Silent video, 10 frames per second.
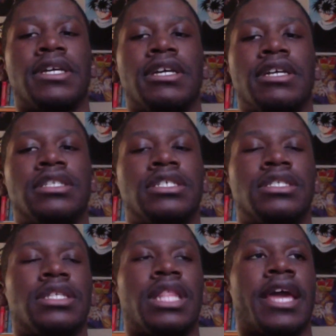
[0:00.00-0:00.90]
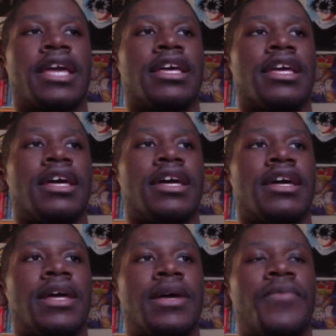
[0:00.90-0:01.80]
it just like
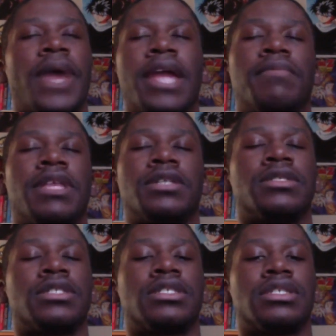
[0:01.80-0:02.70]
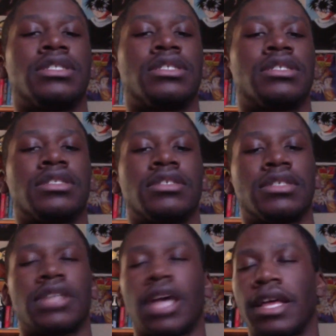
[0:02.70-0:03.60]
randomly it
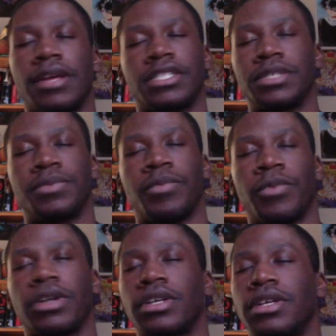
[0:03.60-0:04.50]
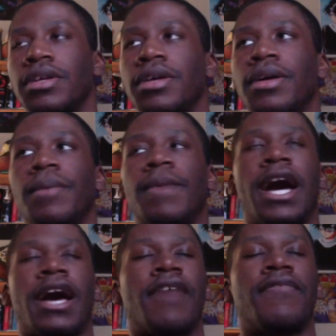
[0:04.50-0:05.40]
just it just wouldn't work. But
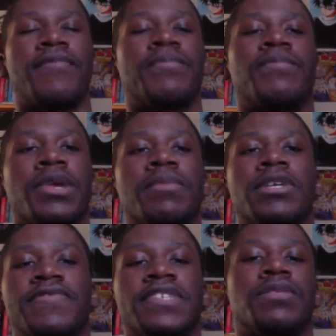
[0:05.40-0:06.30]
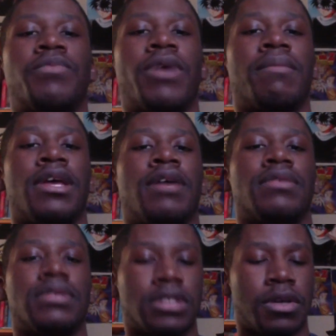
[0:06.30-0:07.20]
I, I've pretty much fixed the problem now,
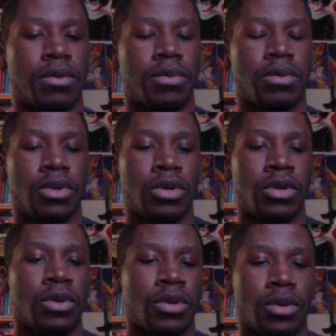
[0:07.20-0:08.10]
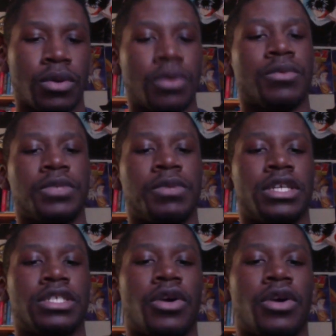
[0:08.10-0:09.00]
so we should be
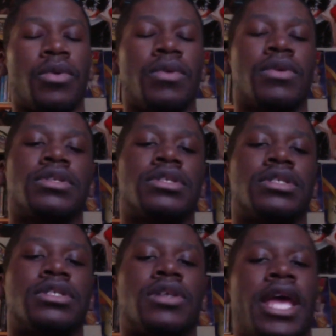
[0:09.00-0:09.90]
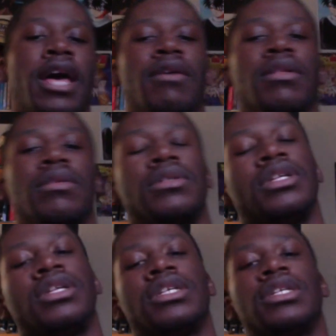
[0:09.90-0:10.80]
good to go. So now
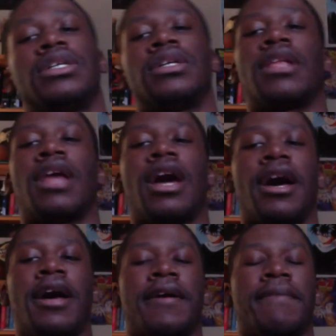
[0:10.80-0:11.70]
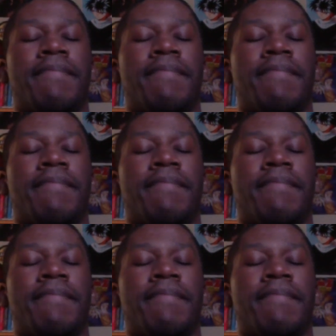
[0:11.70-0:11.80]
uh,